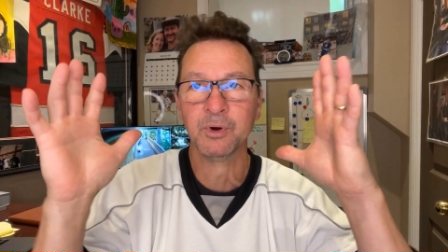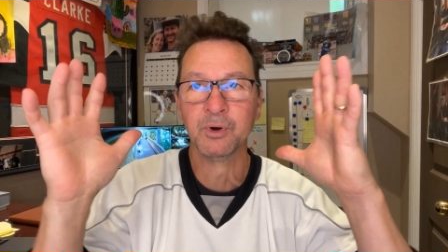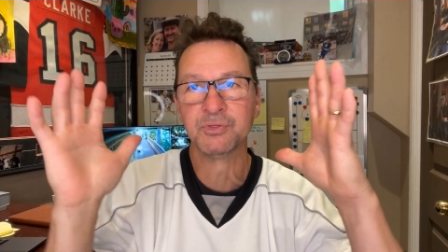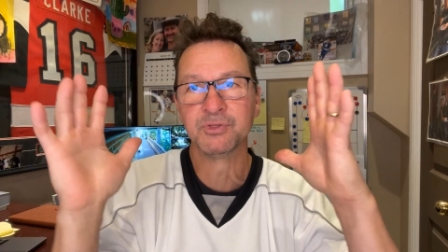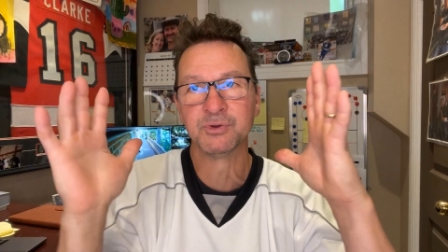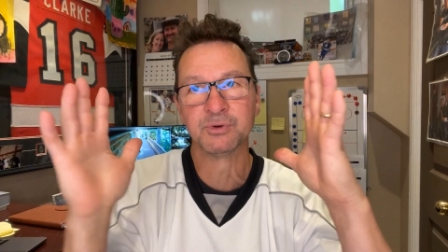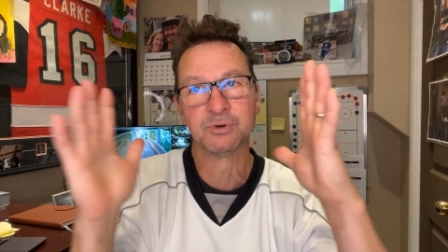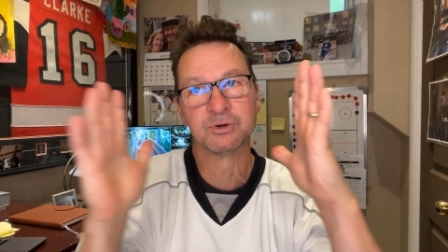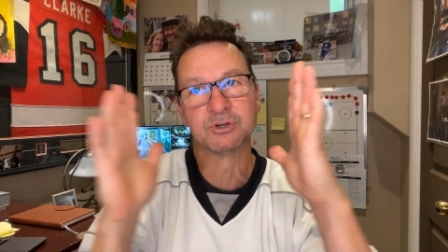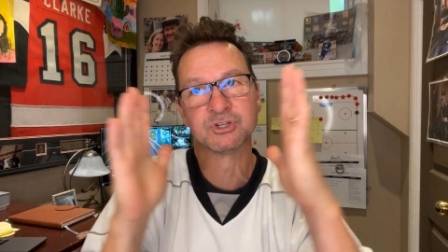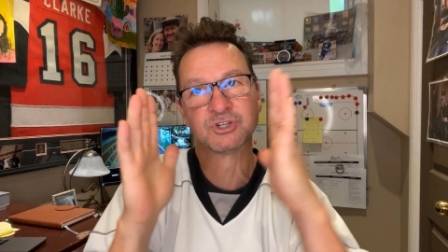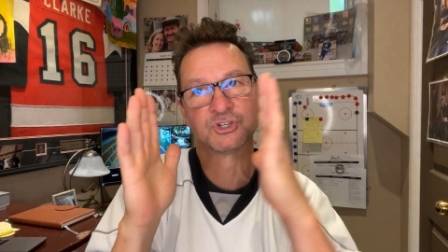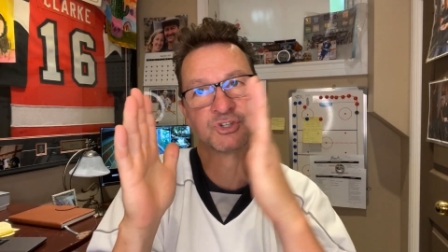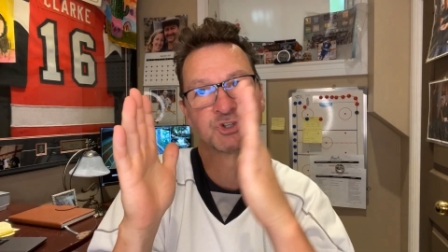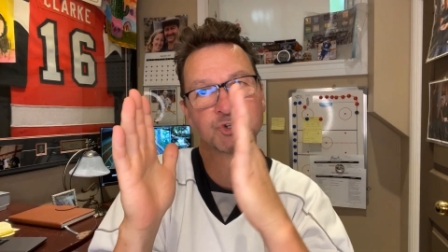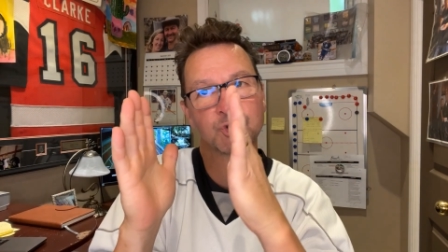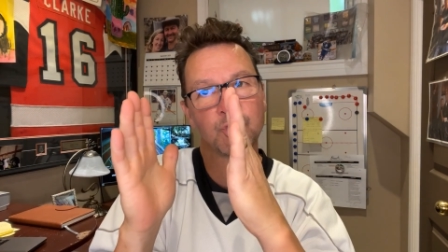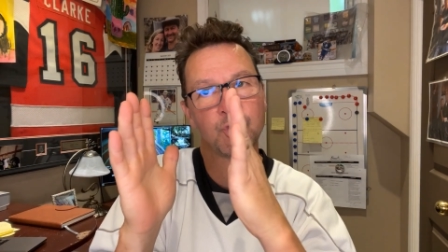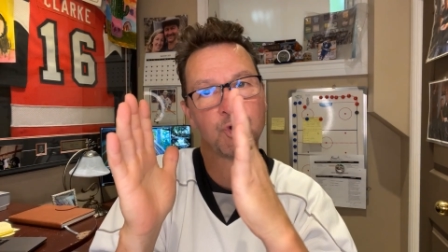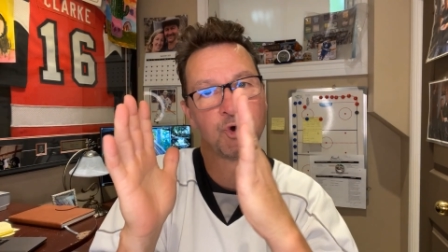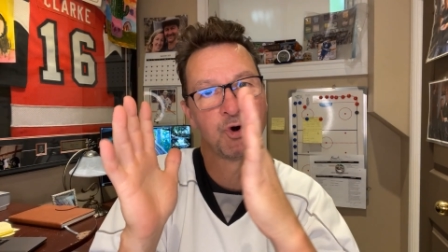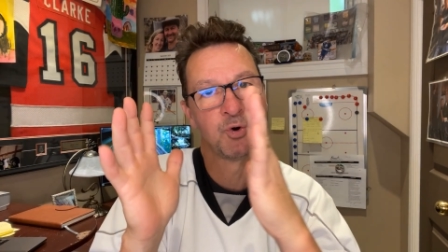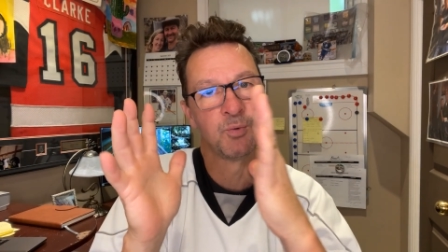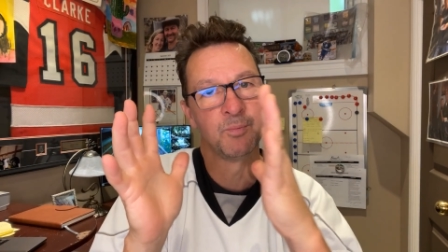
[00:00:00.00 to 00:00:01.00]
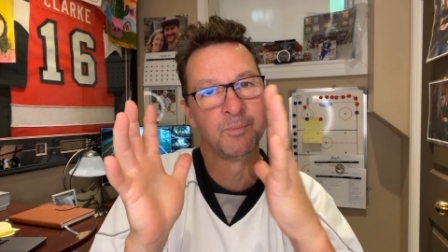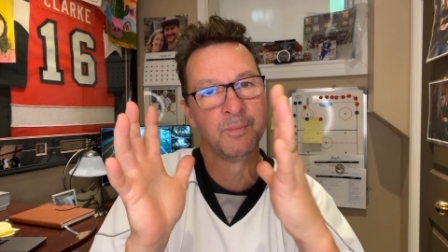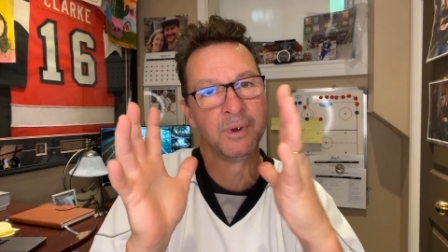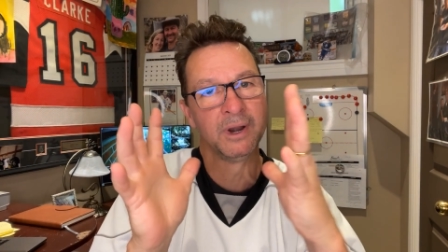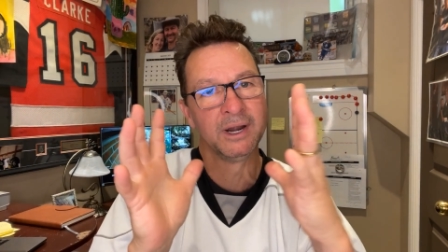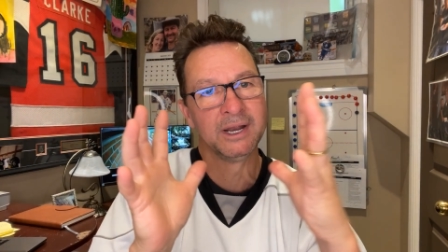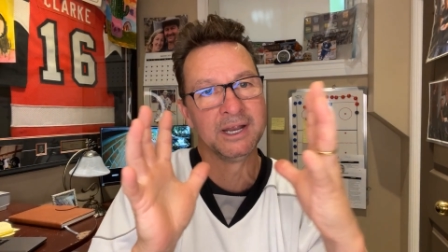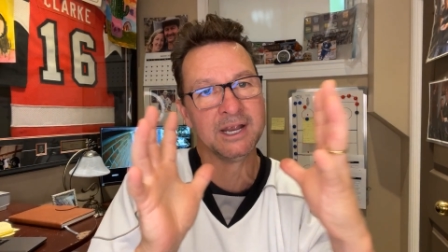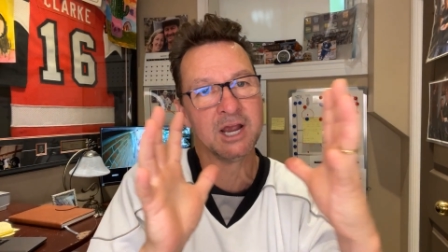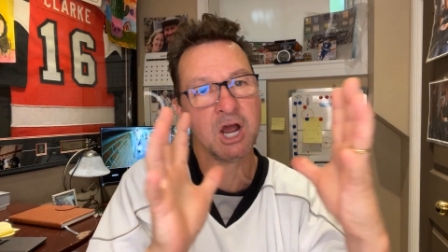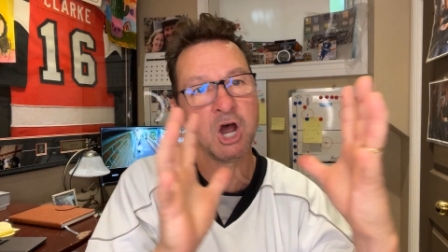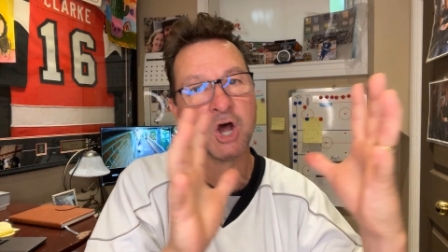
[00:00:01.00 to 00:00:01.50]
But there are so
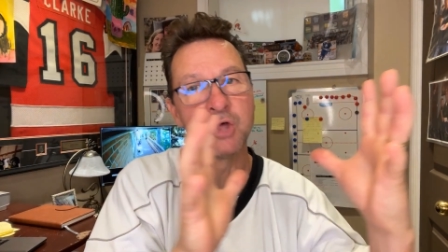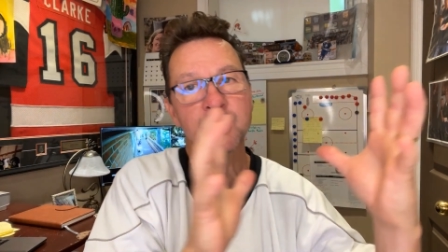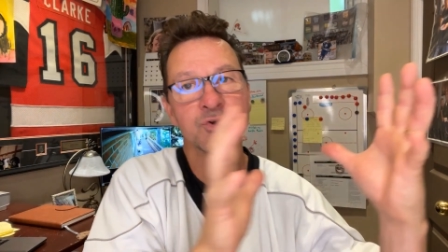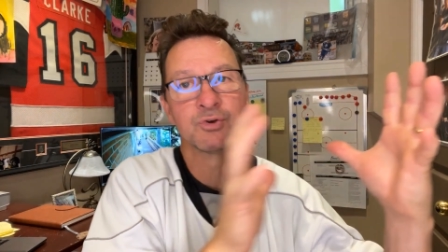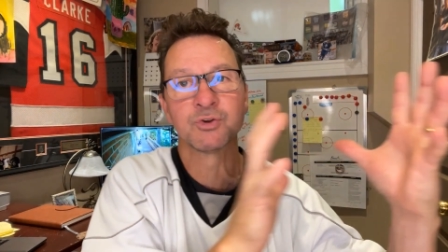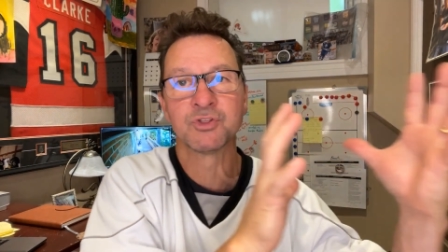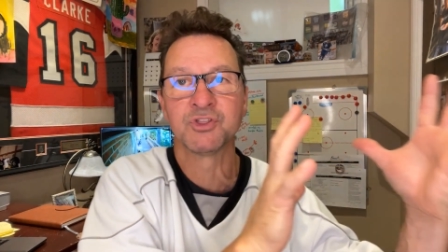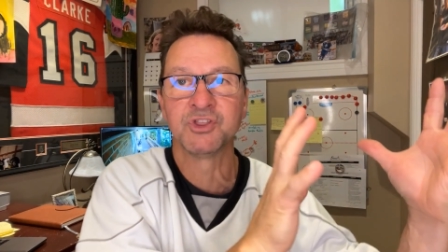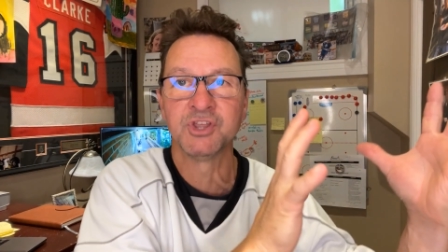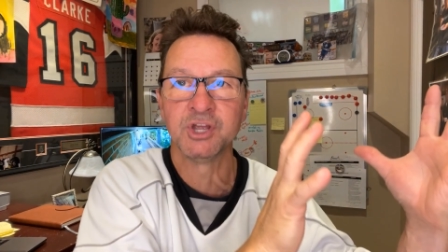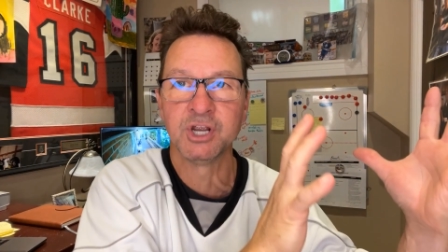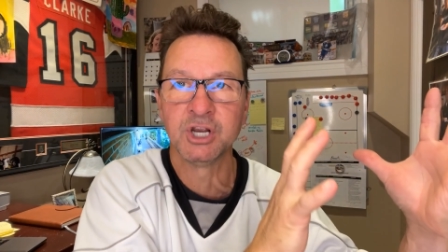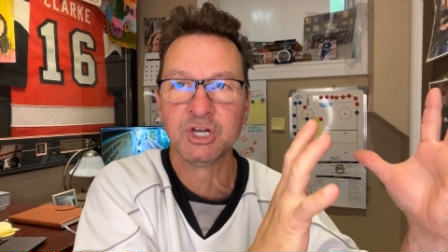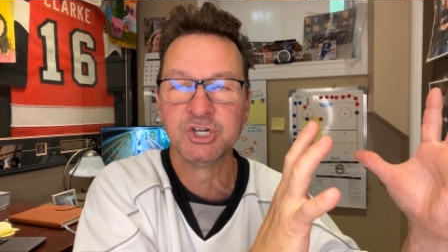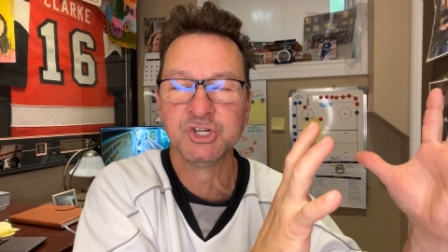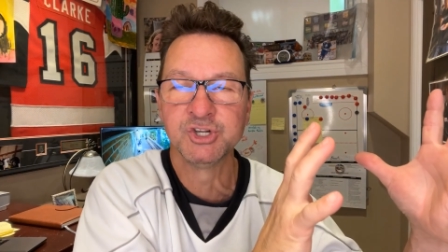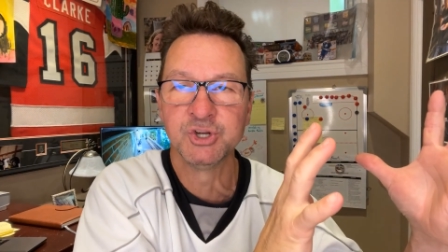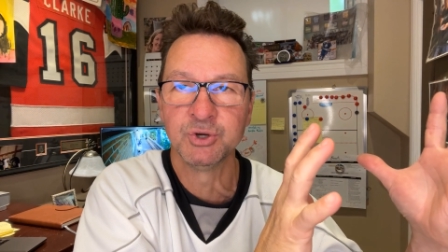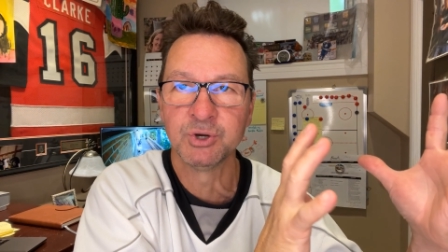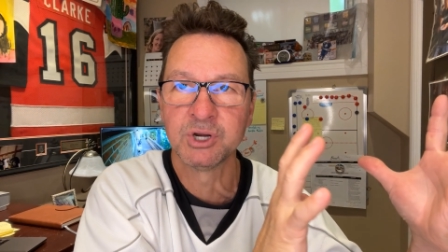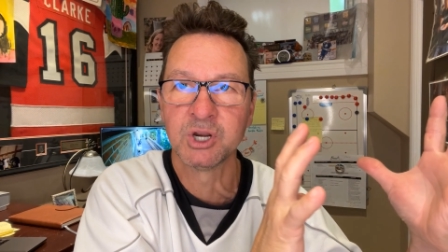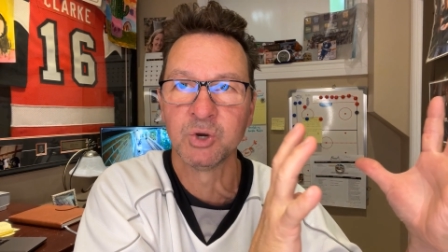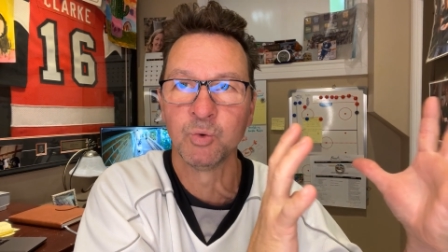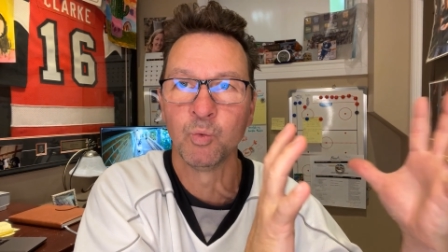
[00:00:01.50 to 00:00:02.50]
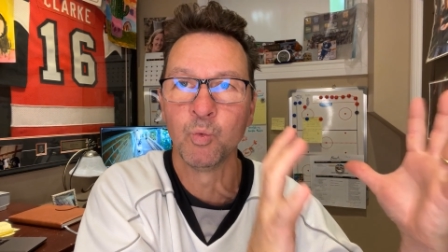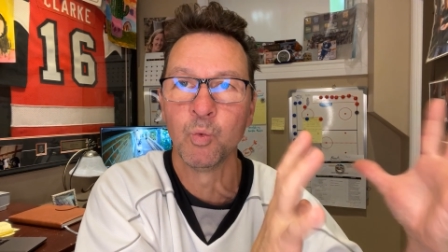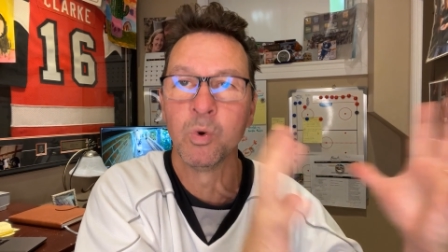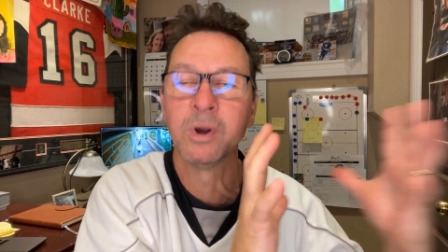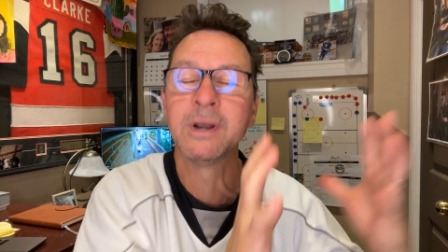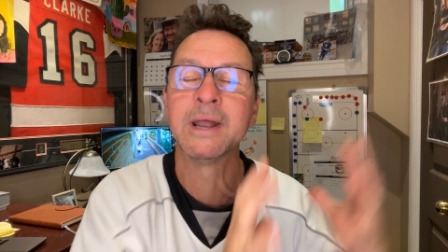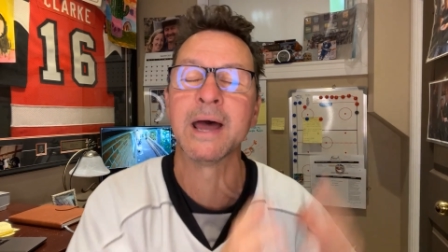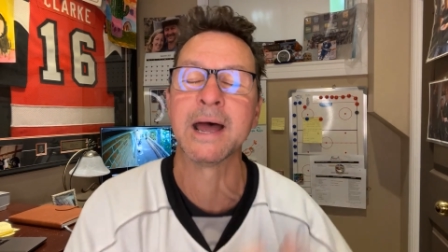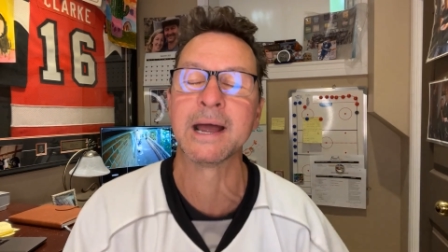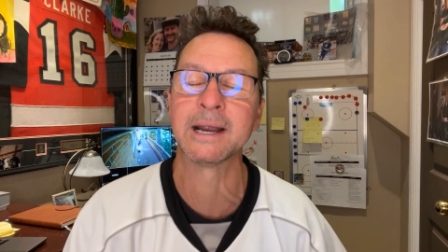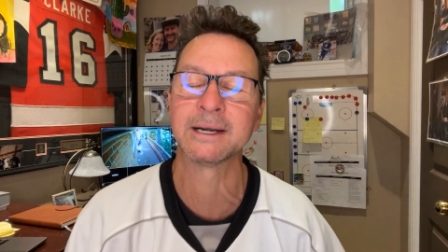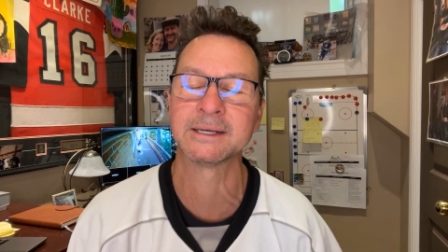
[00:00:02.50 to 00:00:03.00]
many other things you
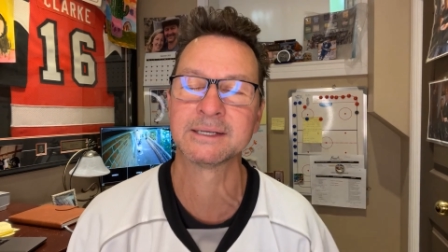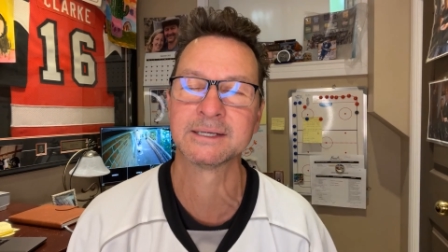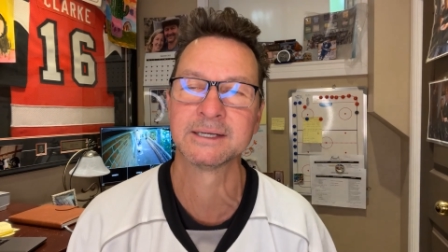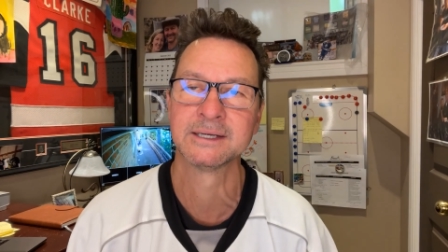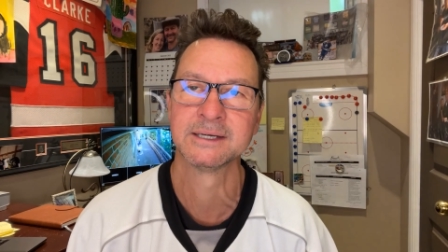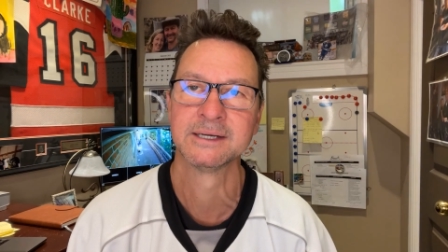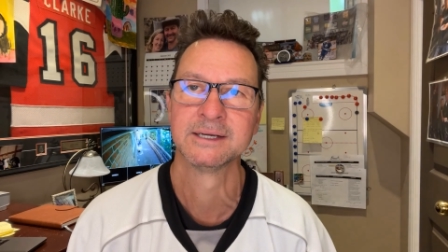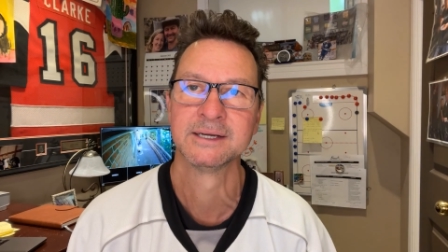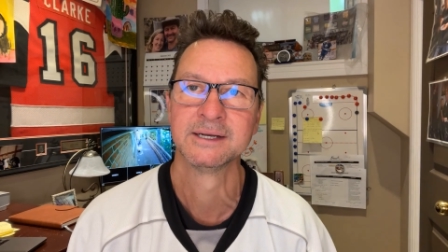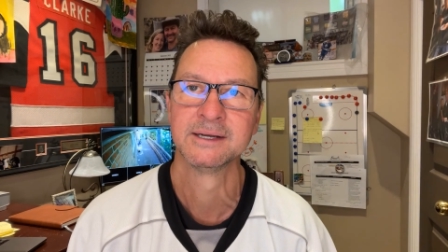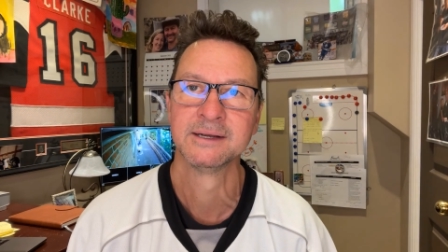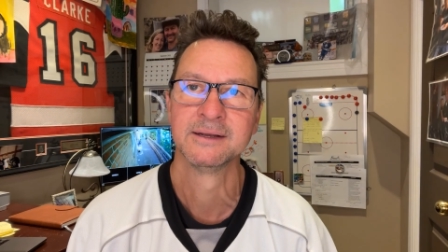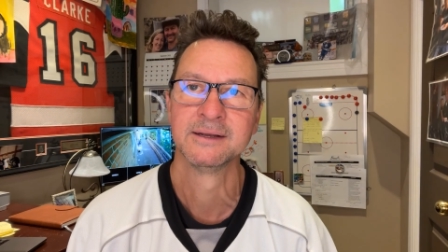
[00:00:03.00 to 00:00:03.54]
can win at.